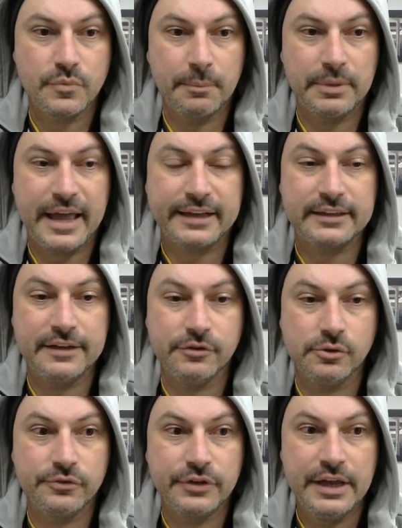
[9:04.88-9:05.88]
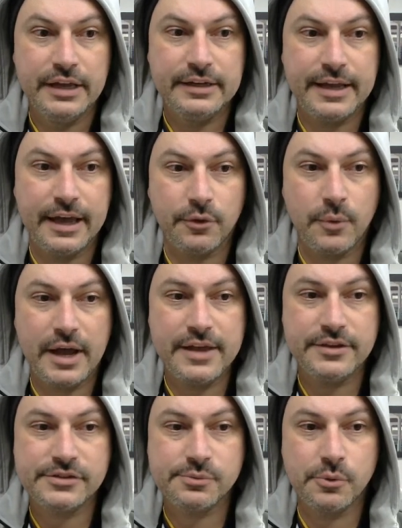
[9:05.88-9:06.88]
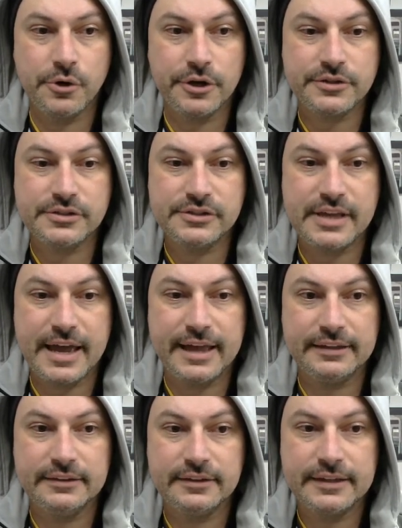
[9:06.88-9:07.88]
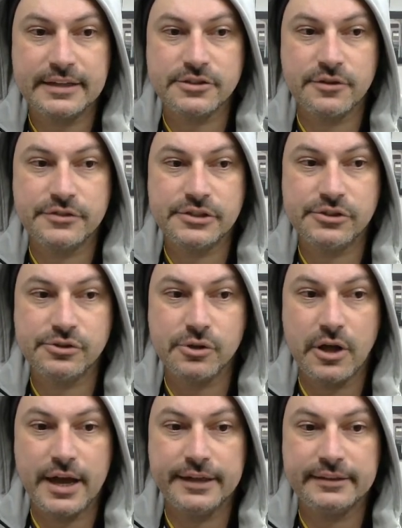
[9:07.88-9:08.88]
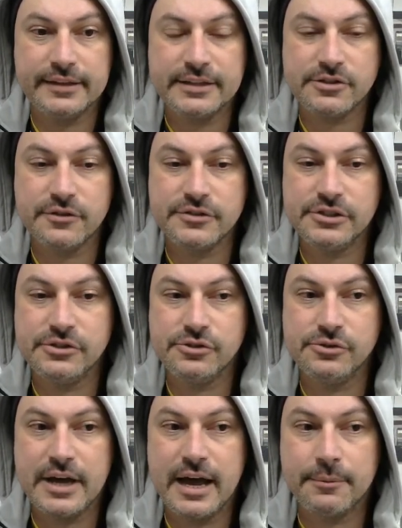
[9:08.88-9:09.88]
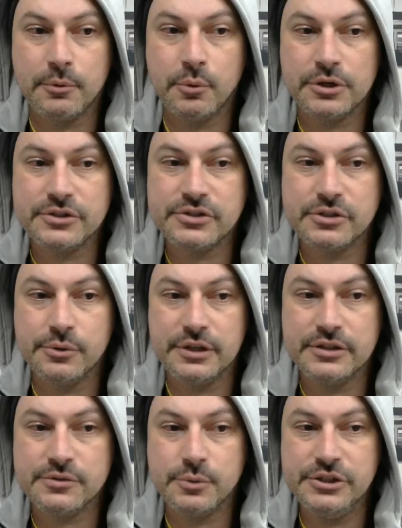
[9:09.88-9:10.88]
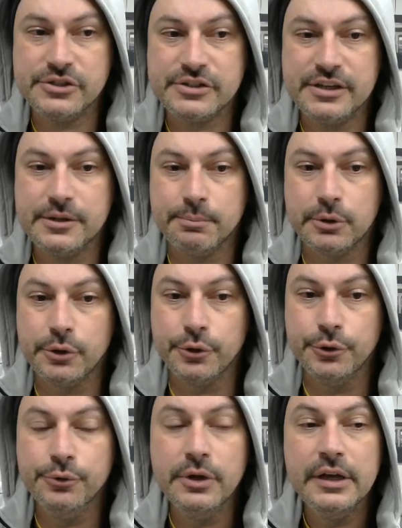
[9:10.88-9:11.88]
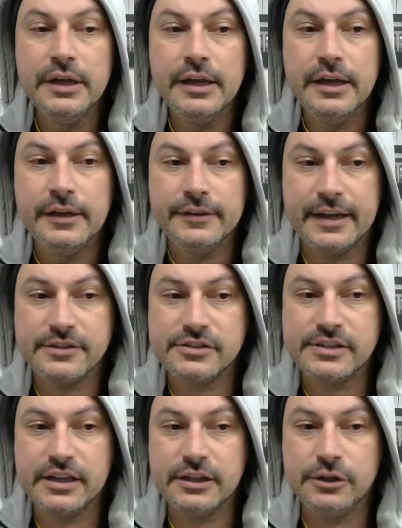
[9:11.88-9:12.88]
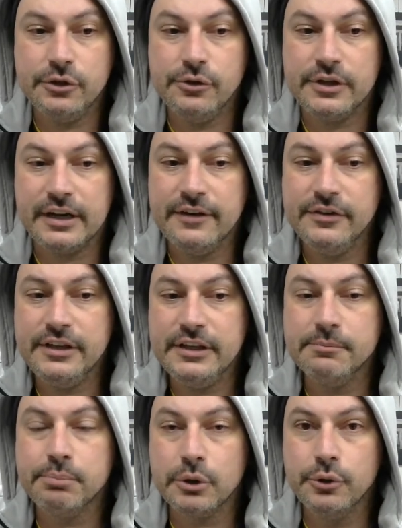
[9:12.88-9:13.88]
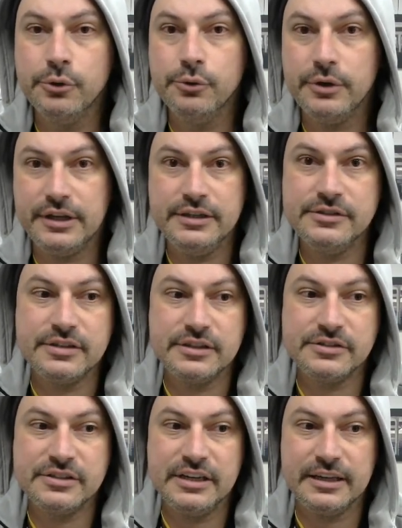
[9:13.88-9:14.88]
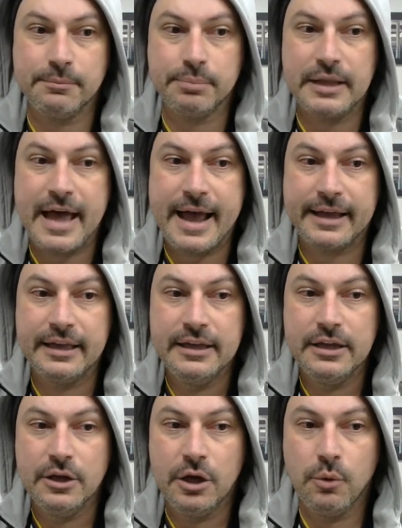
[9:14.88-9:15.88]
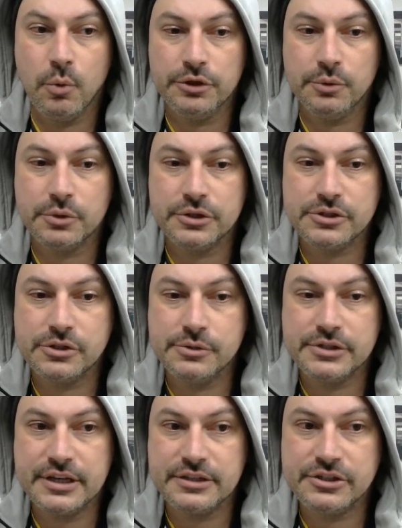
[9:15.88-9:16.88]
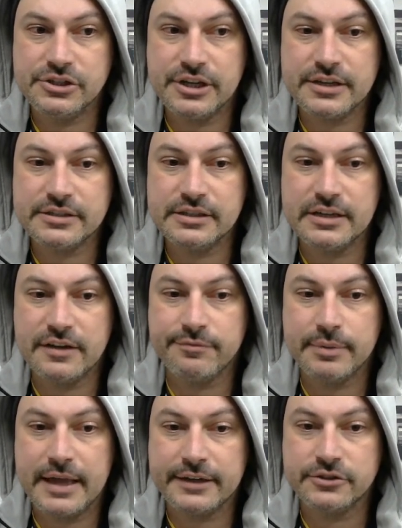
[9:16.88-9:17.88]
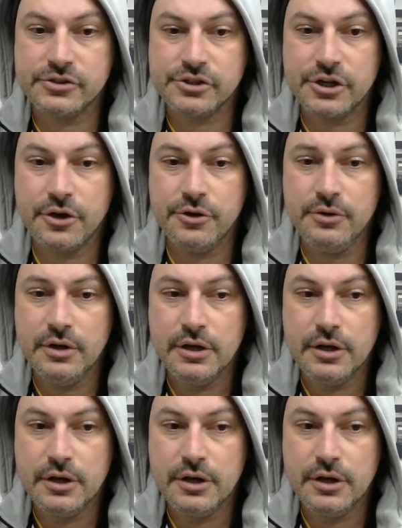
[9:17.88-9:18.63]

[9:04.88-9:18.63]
black levels. Now, the way this works is that that's obviously too light, that's obviously too dark, but what it's doing is when you see the blue, that's telling you that everything in blue is sitting at black. And what you want to do is get just enough black to show,